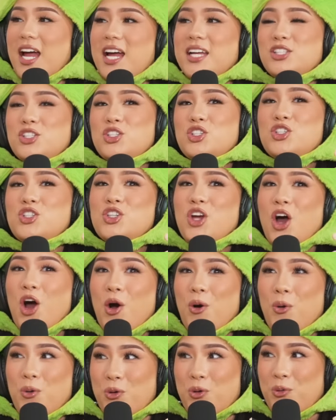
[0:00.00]
It's
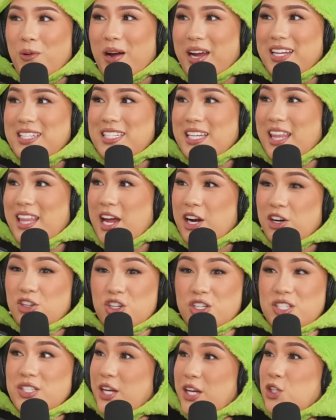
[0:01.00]
so crazy. They are
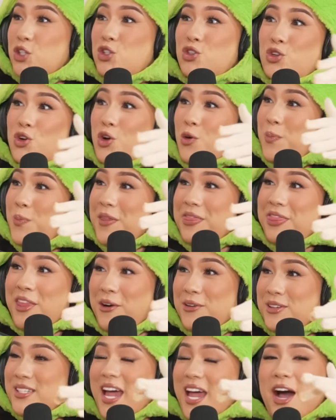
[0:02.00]
just like scooping
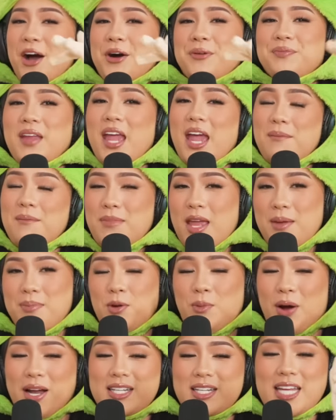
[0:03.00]
those out. Maybe
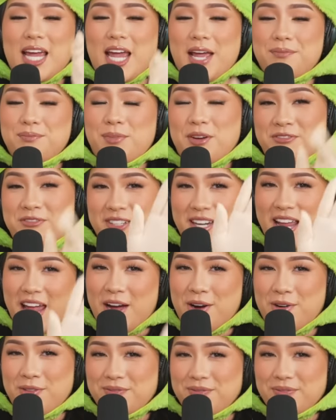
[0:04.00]
one day, but for
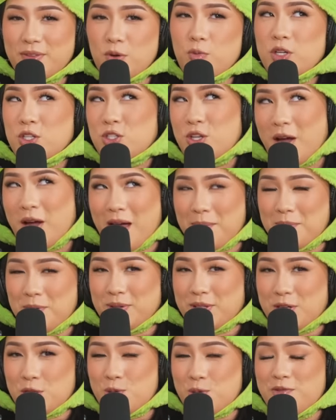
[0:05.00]
now, we're so happy
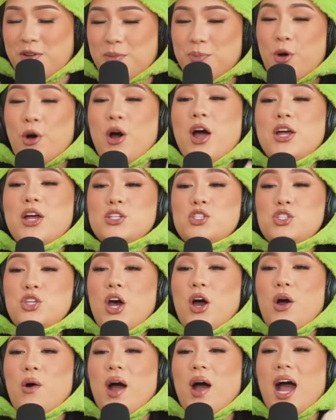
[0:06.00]
with our Sweetfin bowl.
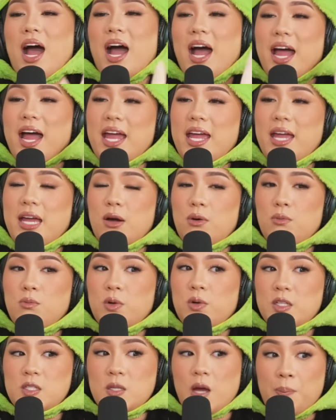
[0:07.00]
So I
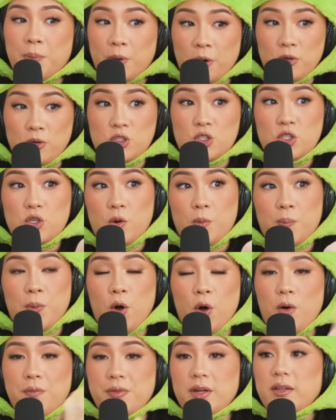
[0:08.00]
was approached to do a
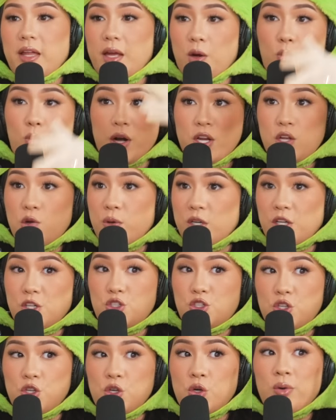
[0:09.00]
bowl, and they're like, "What do you want to
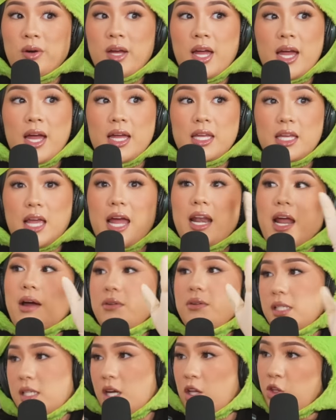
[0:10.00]
do?" And I
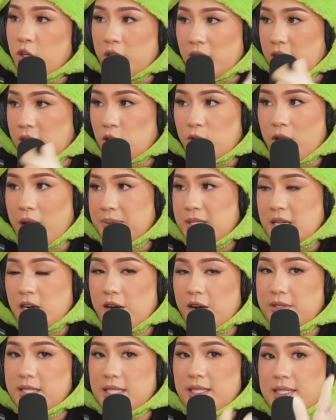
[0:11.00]
was like looking at their website,
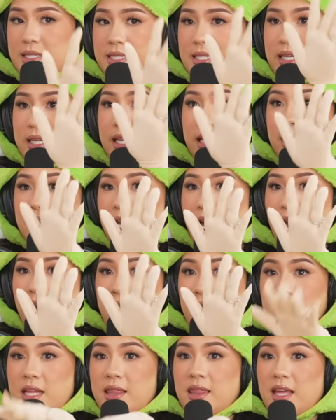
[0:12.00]
obviously, to see
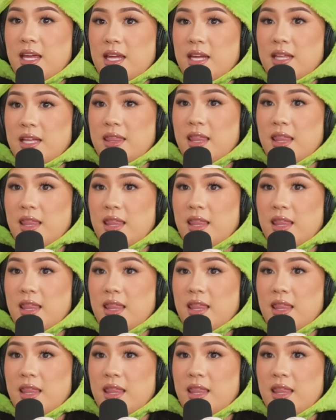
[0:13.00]
anything